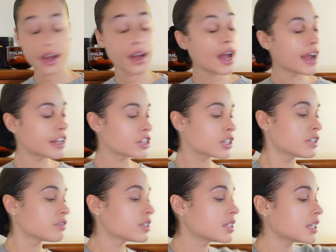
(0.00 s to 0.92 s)
I've
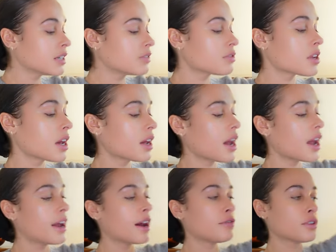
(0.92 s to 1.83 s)

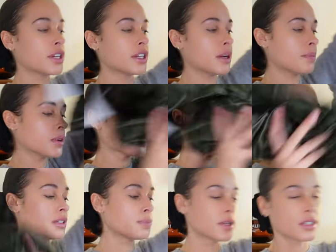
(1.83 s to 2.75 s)
already unboxed
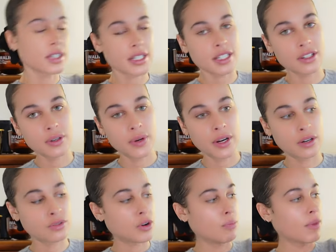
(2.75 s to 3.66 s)
this because I didn't know where it
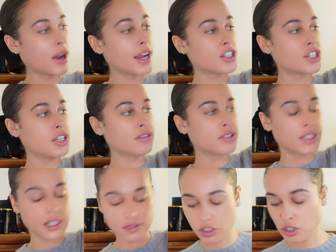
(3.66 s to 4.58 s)
was from, but I actually
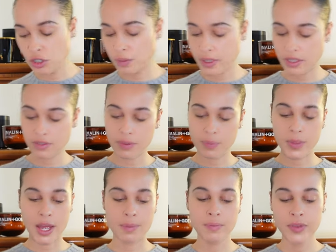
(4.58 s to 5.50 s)
received a two-piece from
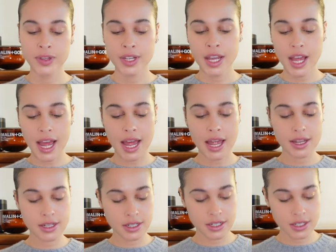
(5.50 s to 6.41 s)
them.
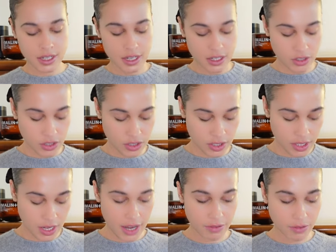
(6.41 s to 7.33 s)
And just
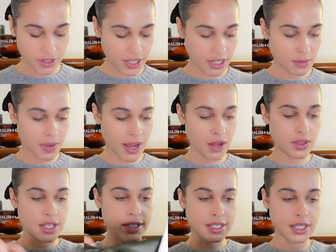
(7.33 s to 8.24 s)
everything about
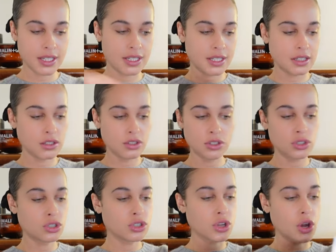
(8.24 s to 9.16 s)
this is
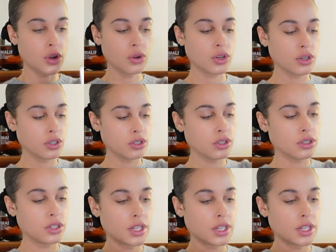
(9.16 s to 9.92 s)
just so good.